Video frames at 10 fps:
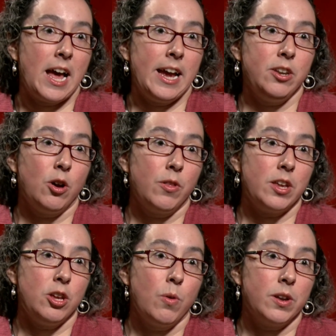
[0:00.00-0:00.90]
I know
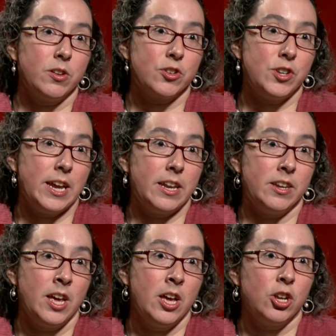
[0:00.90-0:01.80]
that you
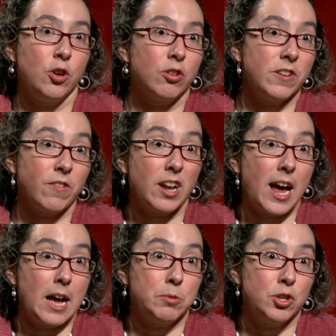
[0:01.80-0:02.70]
understand your different
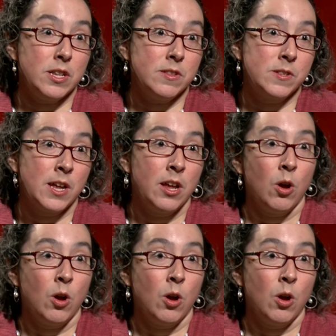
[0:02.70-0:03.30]
options,